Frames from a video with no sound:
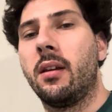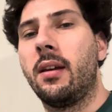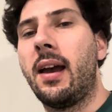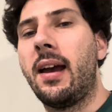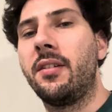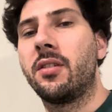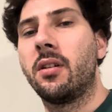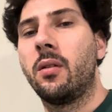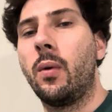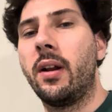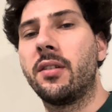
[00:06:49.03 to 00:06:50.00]
And
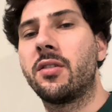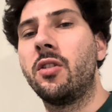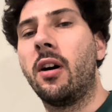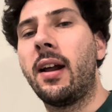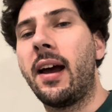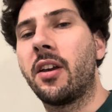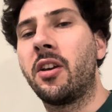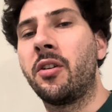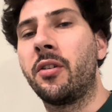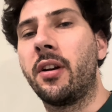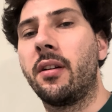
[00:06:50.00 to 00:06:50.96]
when it's not
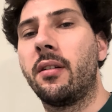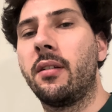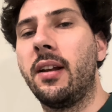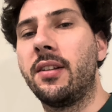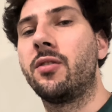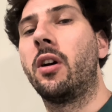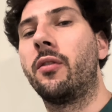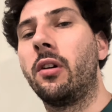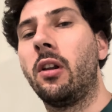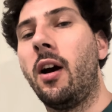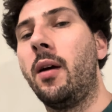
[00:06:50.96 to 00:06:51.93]
accurate, it's not
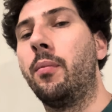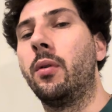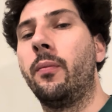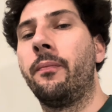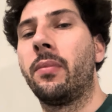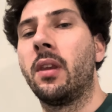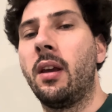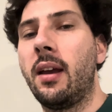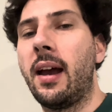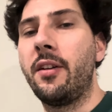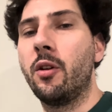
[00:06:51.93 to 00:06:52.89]
reliable.
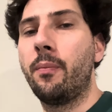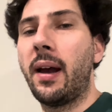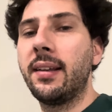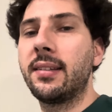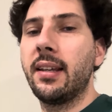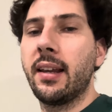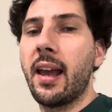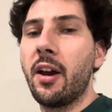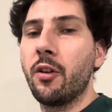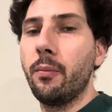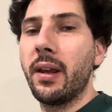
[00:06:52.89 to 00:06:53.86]
And you're basing how
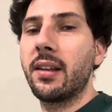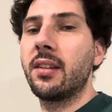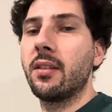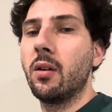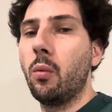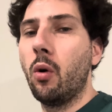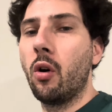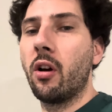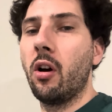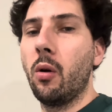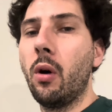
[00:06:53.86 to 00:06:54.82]
you're mixing the water,
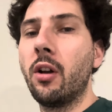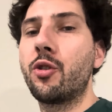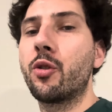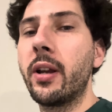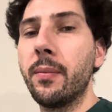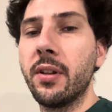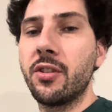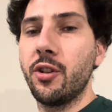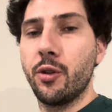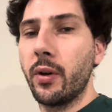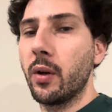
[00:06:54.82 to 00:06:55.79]
or what treatments
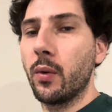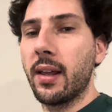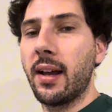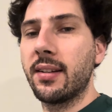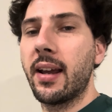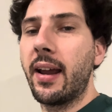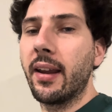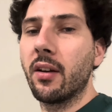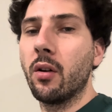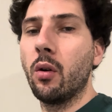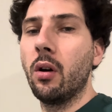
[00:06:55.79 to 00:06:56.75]
you're doing with that
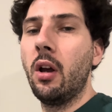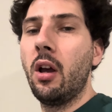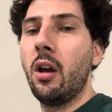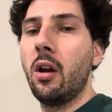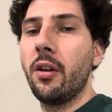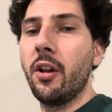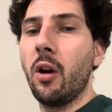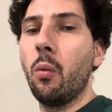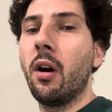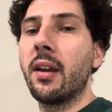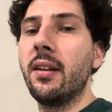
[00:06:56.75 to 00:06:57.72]
tank, or,
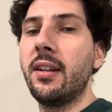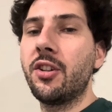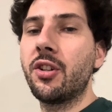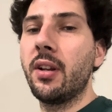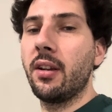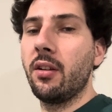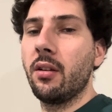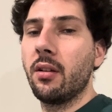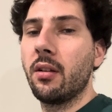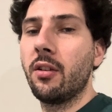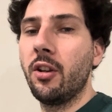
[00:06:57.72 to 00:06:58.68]
what conditioning,
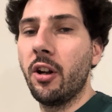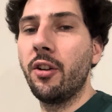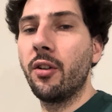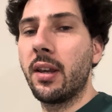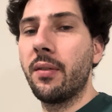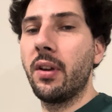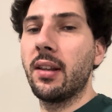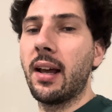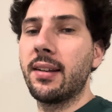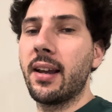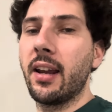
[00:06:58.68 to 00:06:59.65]
you're giving
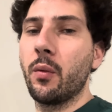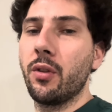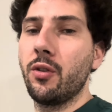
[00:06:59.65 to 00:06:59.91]
that tank with